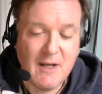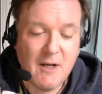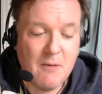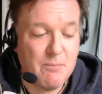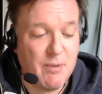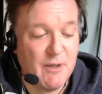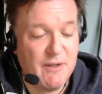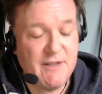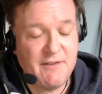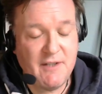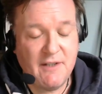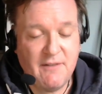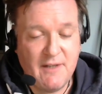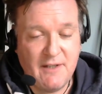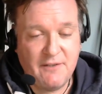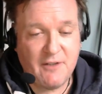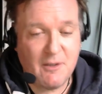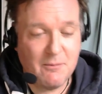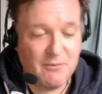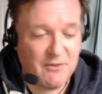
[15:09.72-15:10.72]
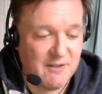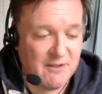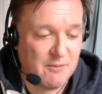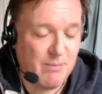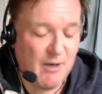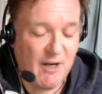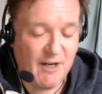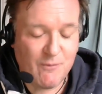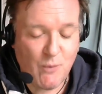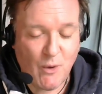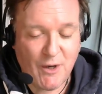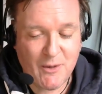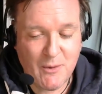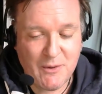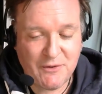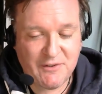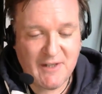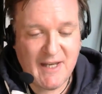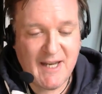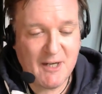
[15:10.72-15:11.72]
But this comes into part of what I was
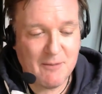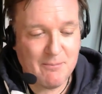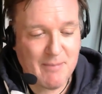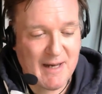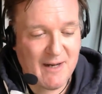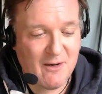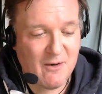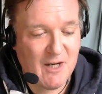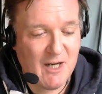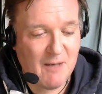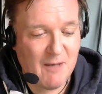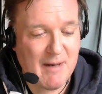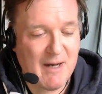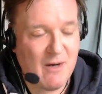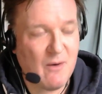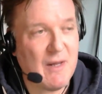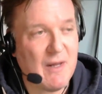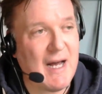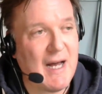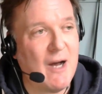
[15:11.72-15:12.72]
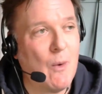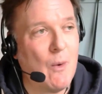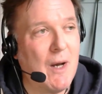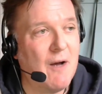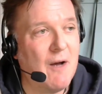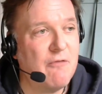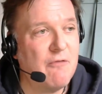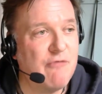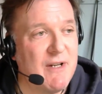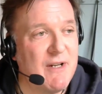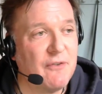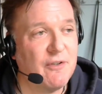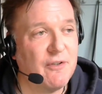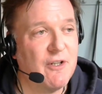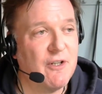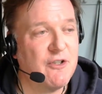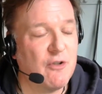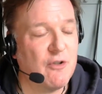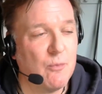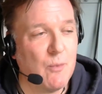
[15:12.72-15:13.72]
saying about our
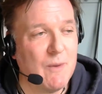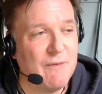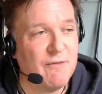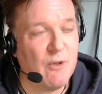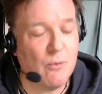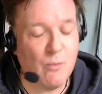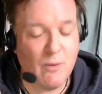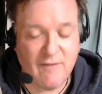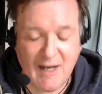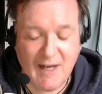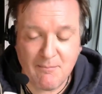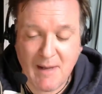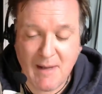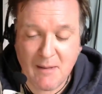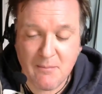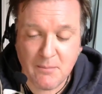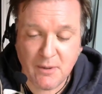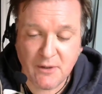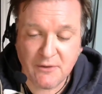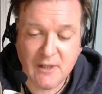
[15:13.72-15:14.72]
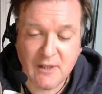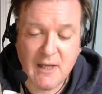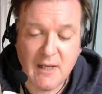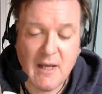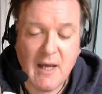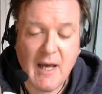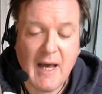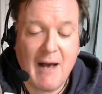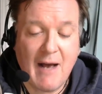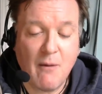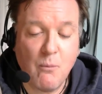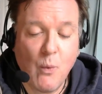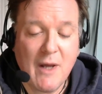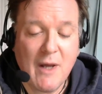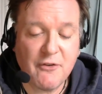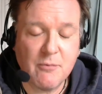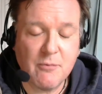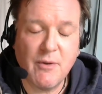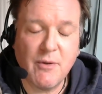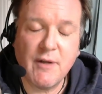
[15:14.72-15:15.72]
research that we've done with our members, and where
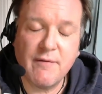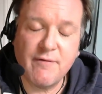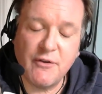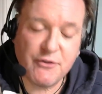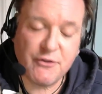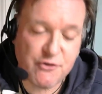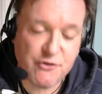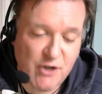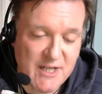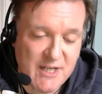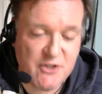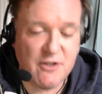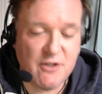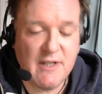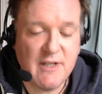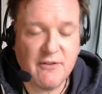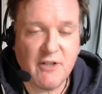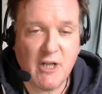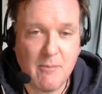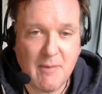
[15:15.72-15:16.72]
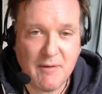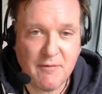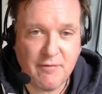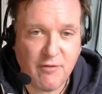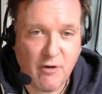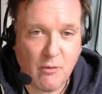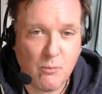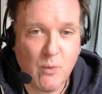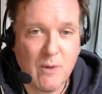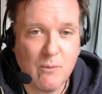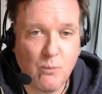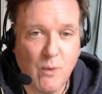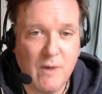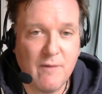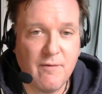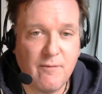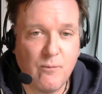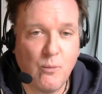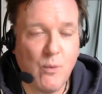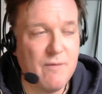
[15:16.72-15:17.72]
some of the frustration is coming from with
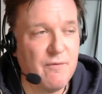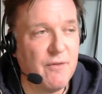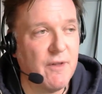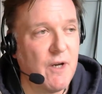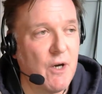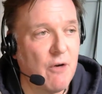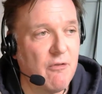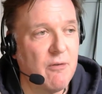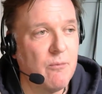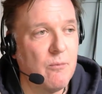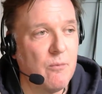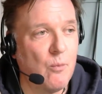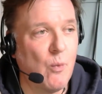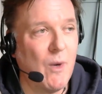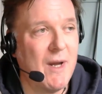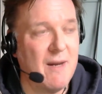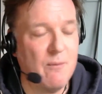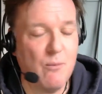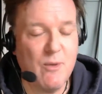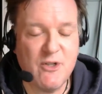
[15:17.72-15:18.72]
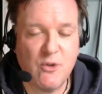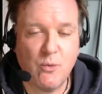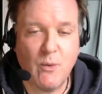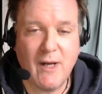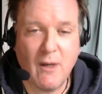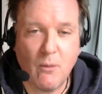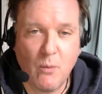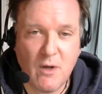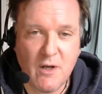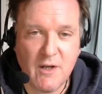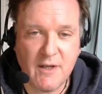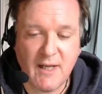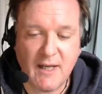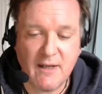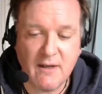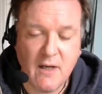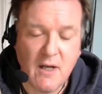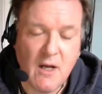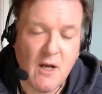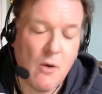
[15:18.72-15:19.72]
the current way in which we are working.
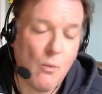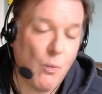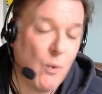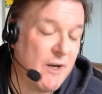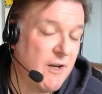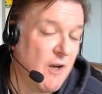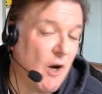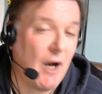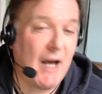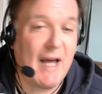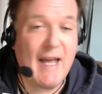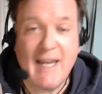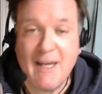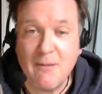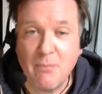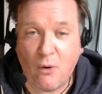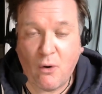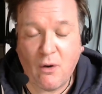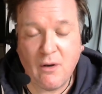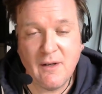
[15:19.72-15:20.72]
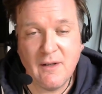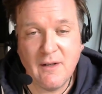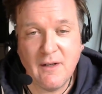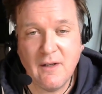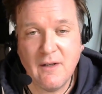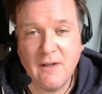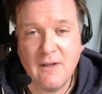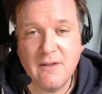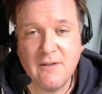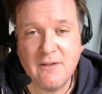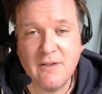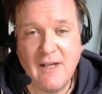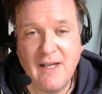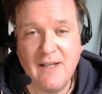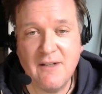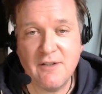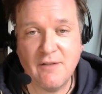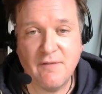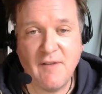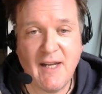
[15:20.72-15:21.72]
We're not able to
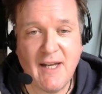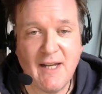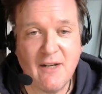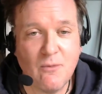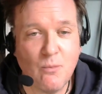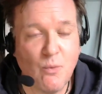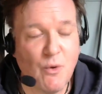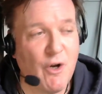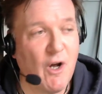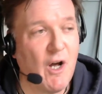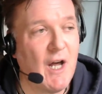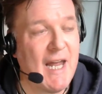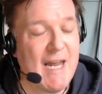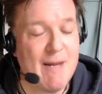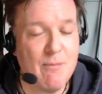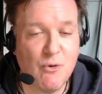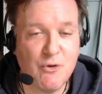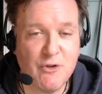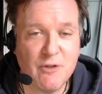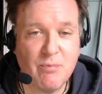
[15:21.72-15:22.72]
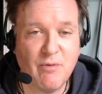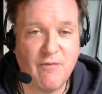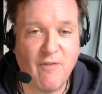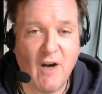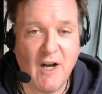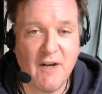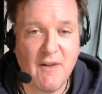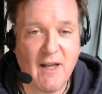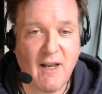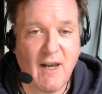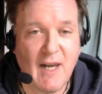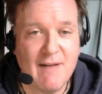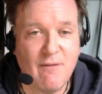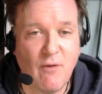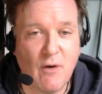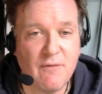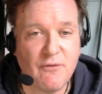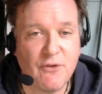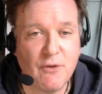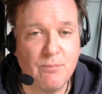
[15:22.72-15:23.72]
intervene. We're not able to provide that level
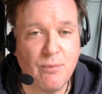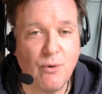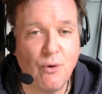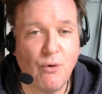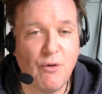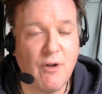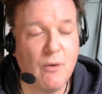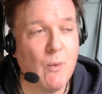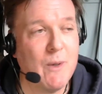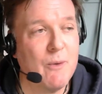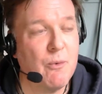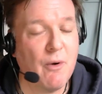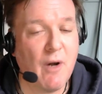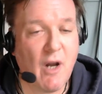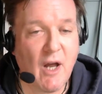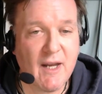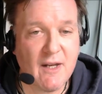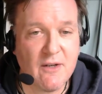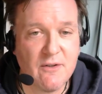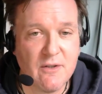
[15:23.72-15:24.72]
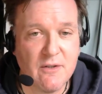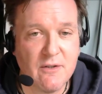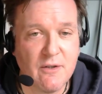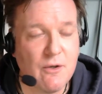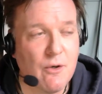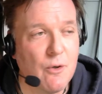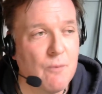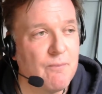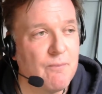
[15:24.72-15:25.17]
of support that we would like to do